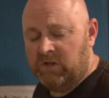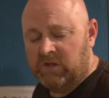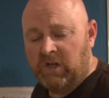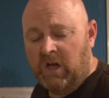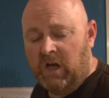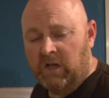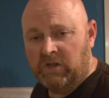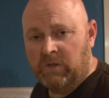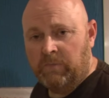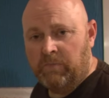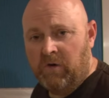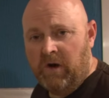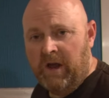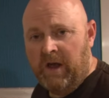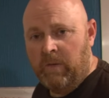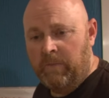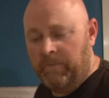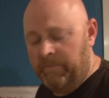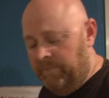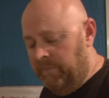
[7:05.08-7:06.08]
start to
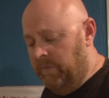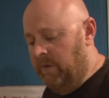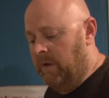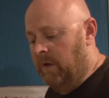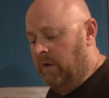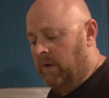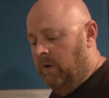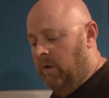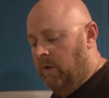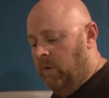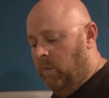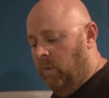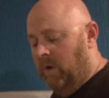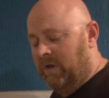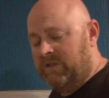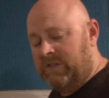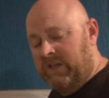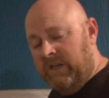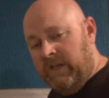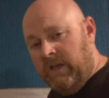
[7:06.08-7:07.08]
brown.
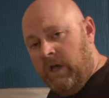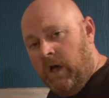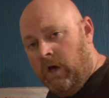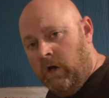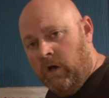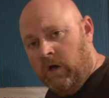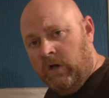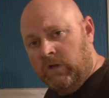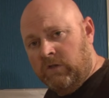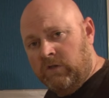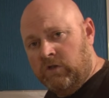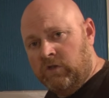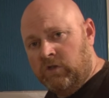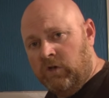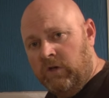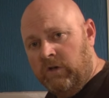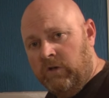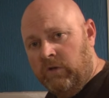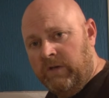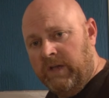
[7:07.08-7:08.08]
Once it hardens
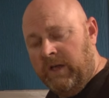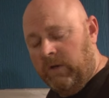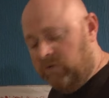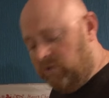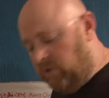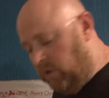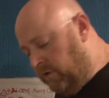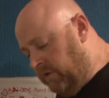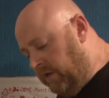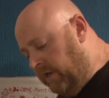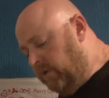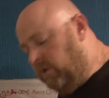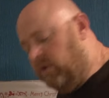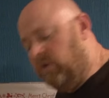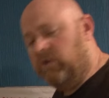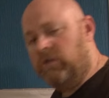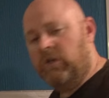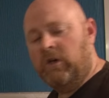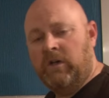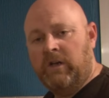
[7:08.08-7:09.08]
slightly on the outside, then you
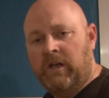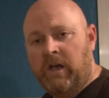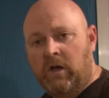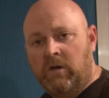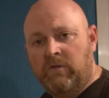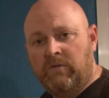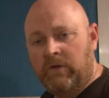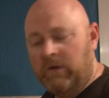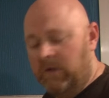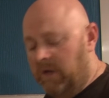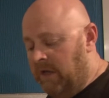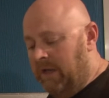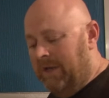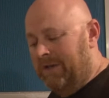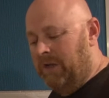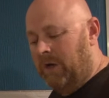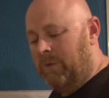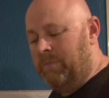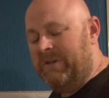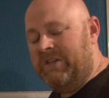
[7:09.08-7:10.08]
can turn it over.
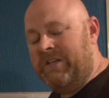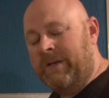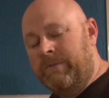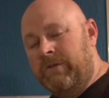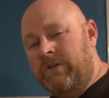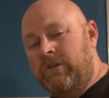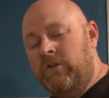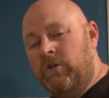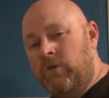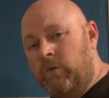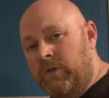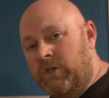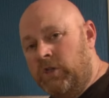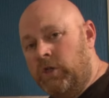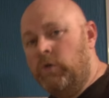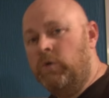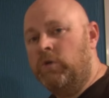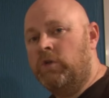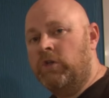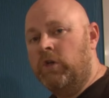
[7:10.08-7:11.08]
Don't be tempted to do it
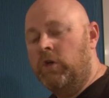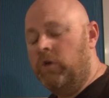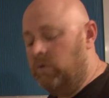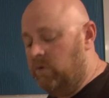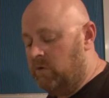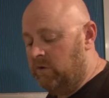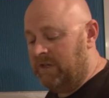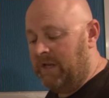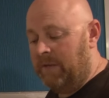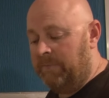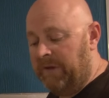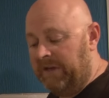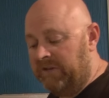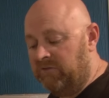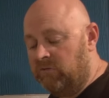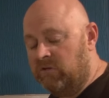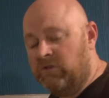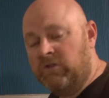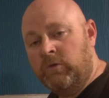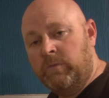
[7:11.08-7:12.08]
too soon, because that
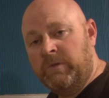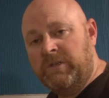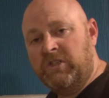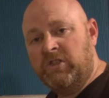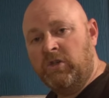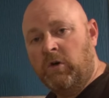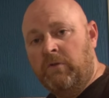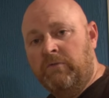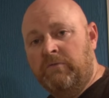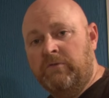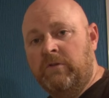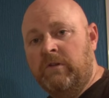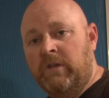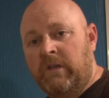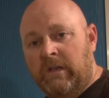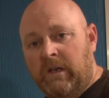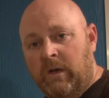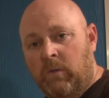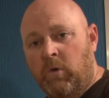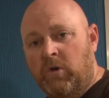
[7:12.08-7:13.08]
batter will still be soft,
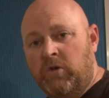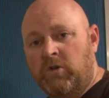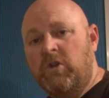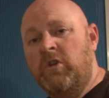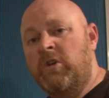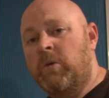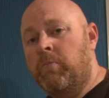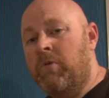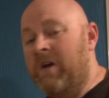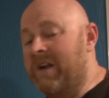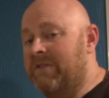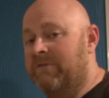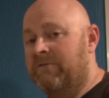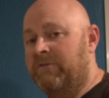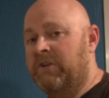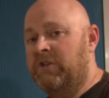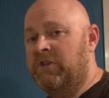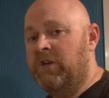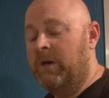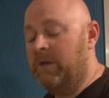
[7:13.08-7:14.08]
and what you do, you break the
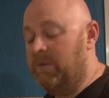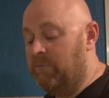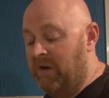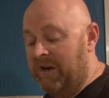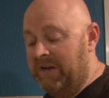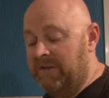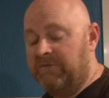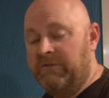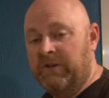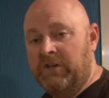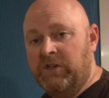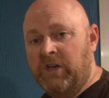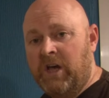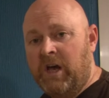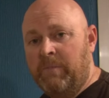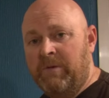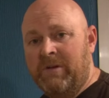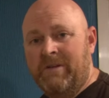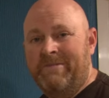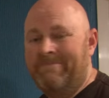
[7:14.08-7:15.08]
fish up. You break the fish
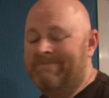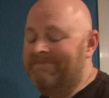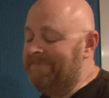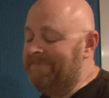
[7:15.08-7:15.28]
up,